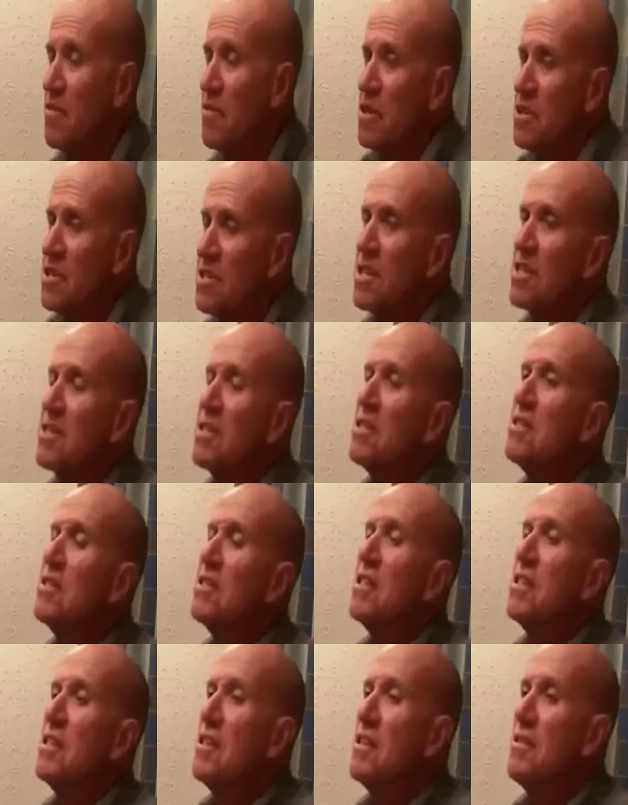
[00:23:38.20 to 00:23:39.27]
Uh, first, they
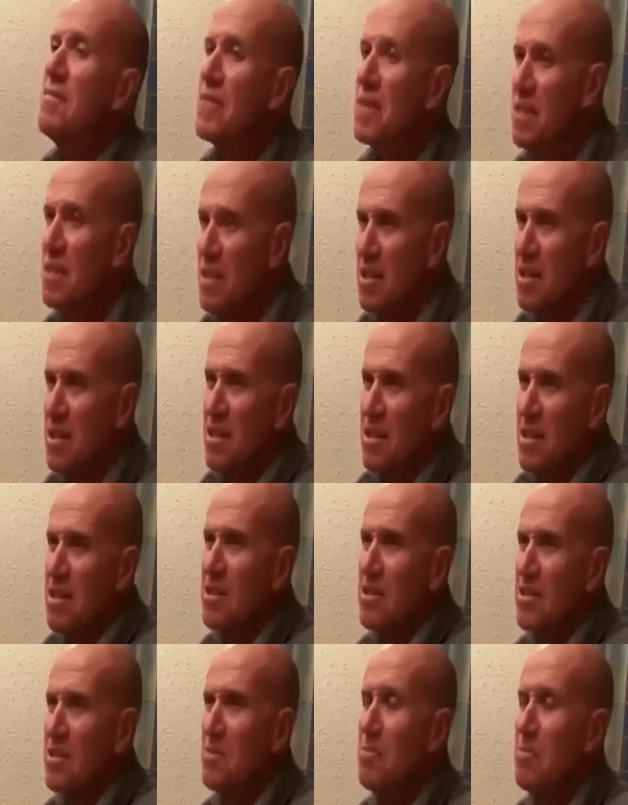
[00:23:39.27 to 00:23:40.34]
did the, uh,
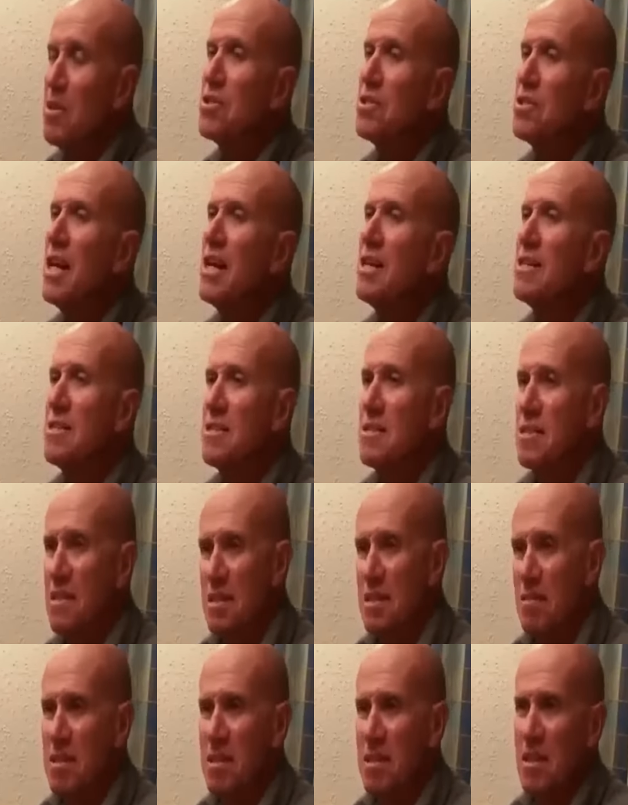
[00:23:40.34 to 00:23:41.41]
the personality
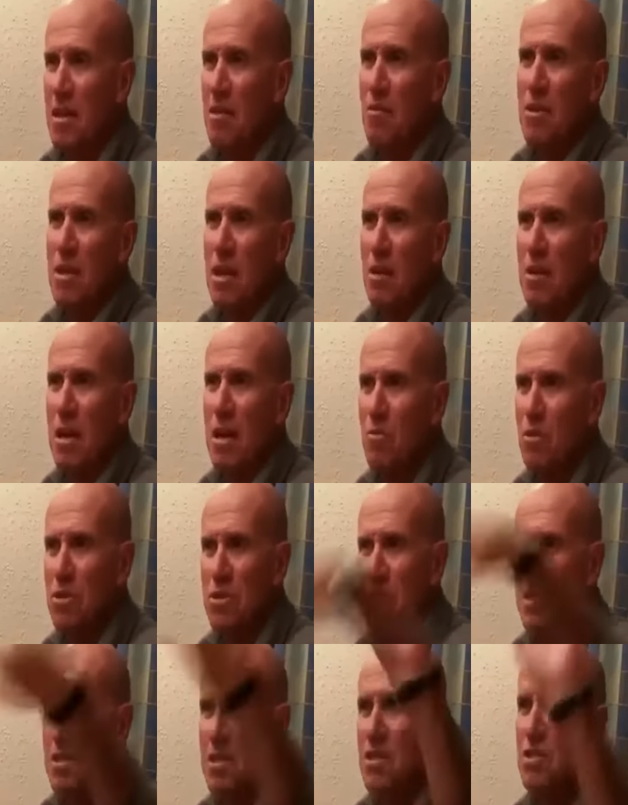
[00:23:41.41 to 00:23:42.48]
thing. I mean, I, I
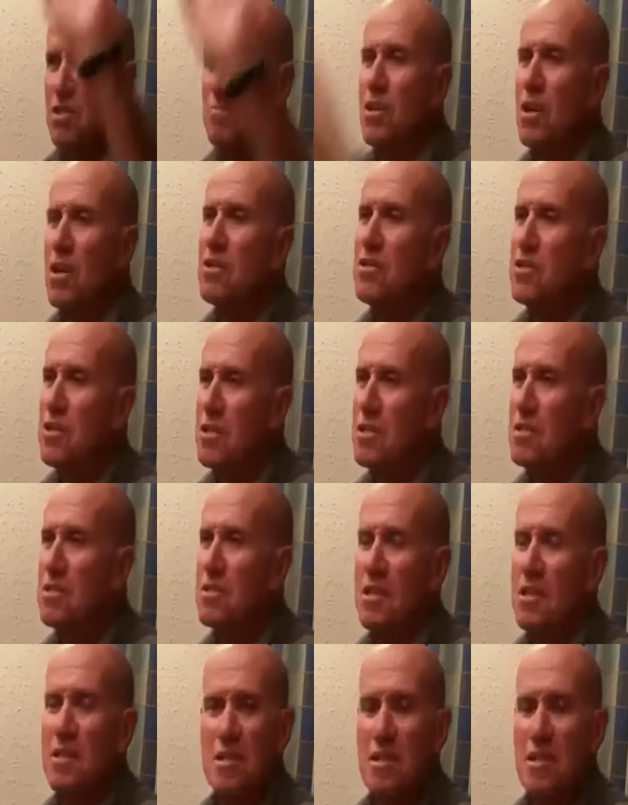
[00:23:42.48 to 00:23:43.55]
wasn't an
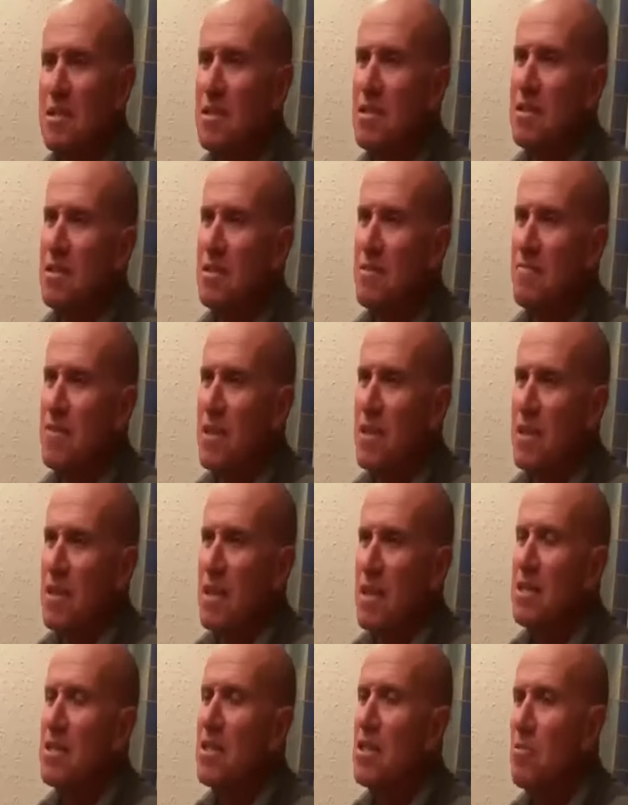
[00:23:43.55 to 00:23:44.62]
Egyptologist, and uh,
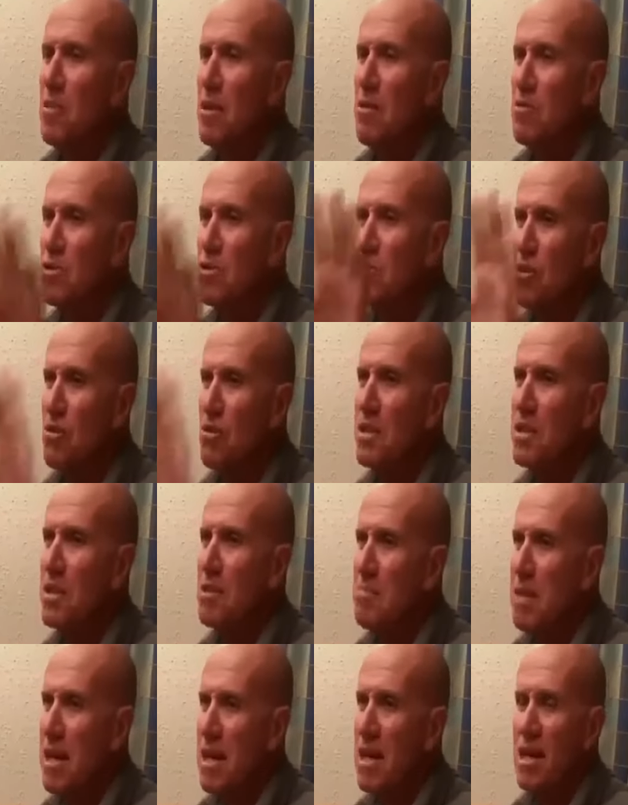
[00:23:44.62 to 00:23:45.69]
I didn't know what I was
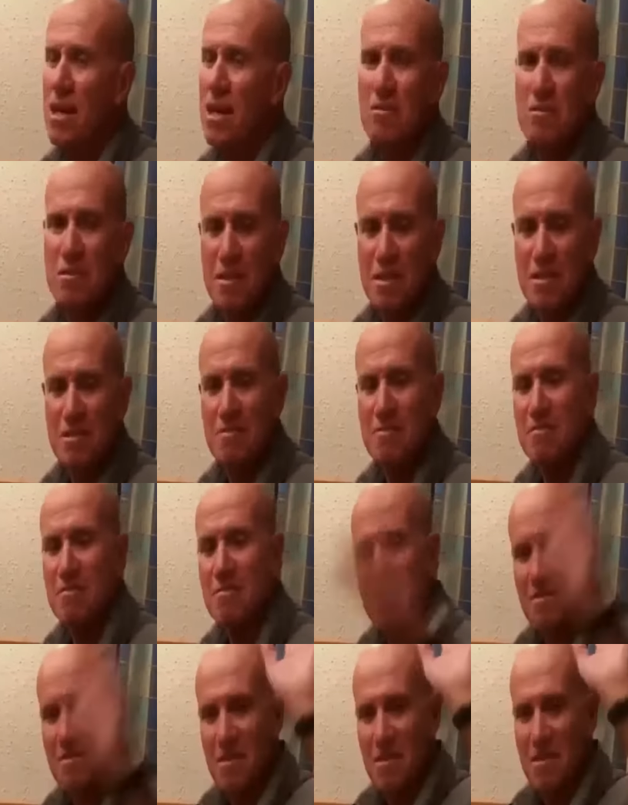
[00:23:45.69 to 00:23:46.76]
talking about, and,
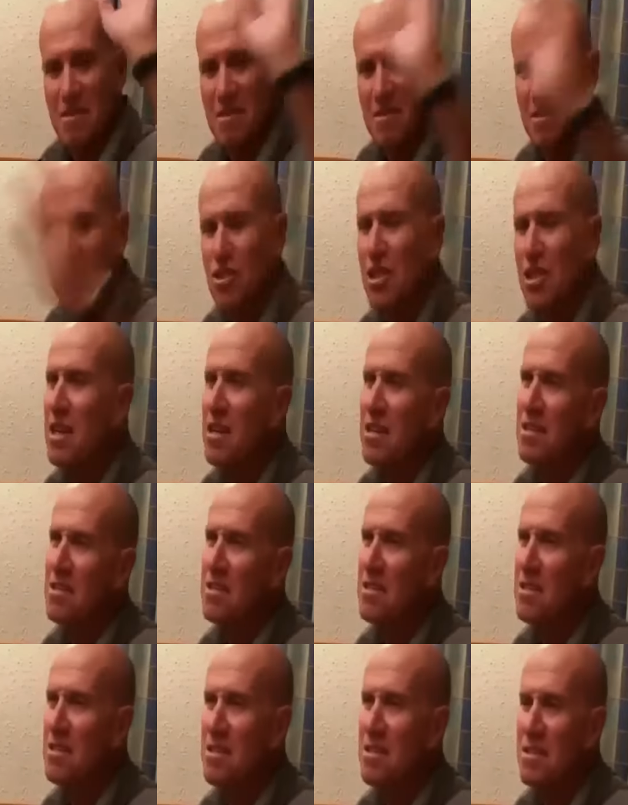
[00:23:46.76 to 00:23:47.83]
you know, he's a
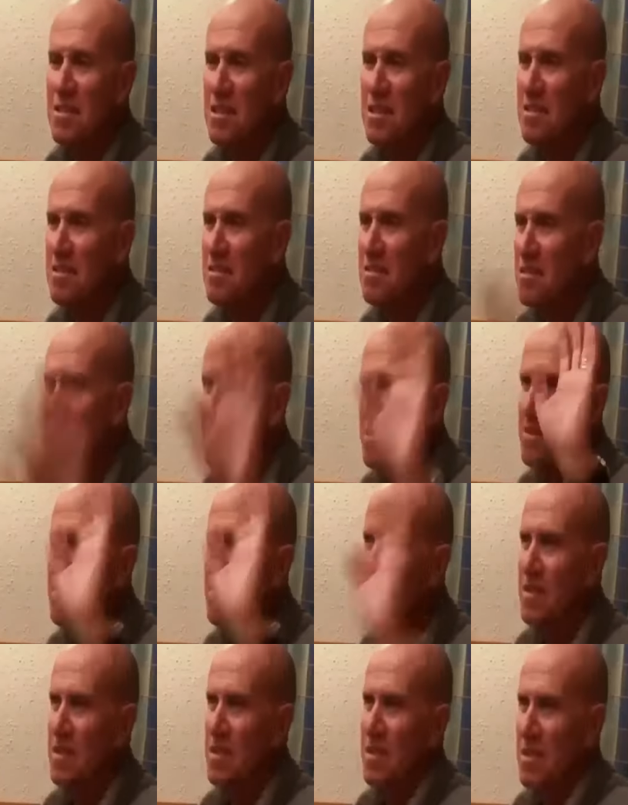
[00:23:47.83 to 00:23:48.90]
charlatan, and, you
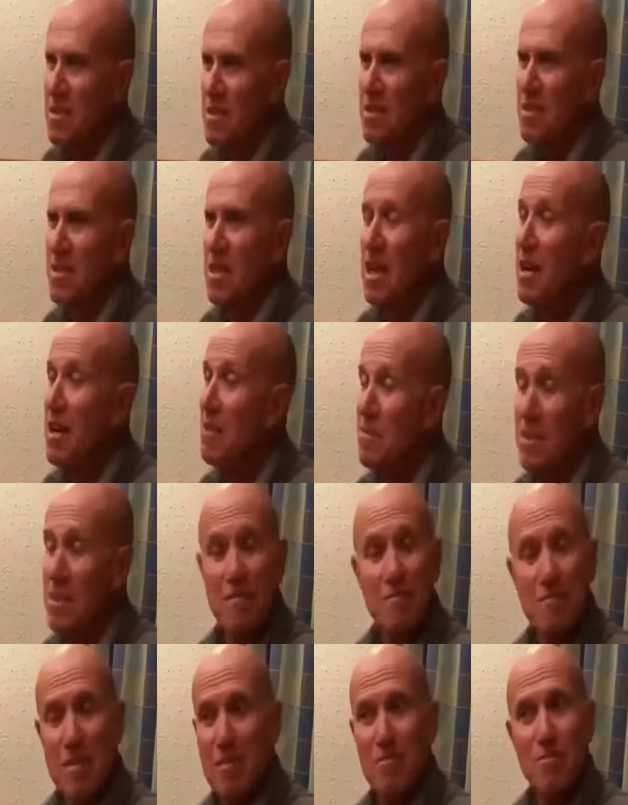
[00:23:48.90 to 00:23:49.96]
know, uh,
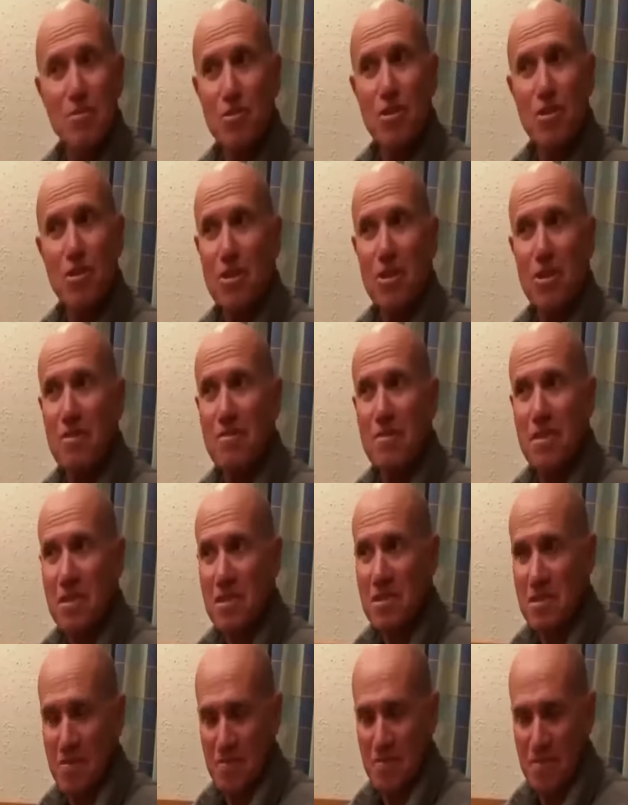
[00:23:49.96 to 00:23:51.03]
believe me, I was called a lot of
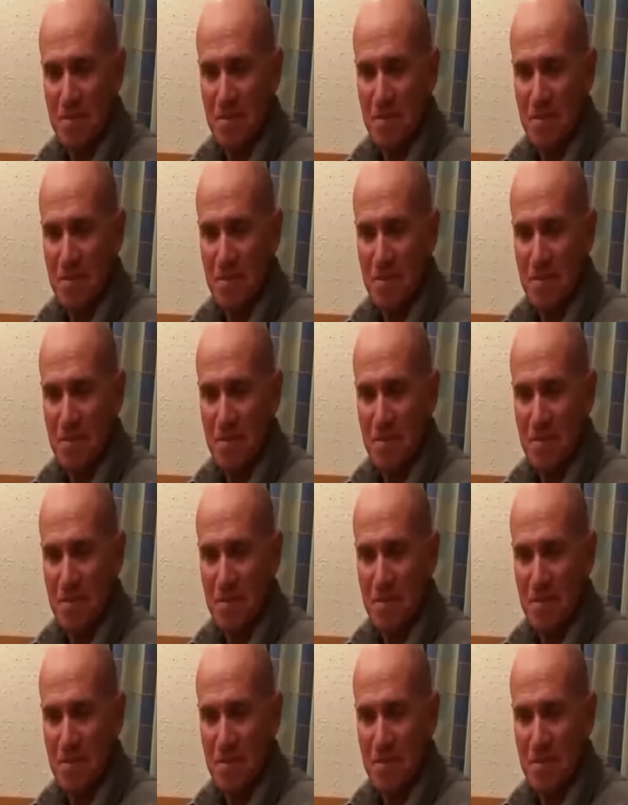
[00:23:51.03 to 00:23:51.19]
things.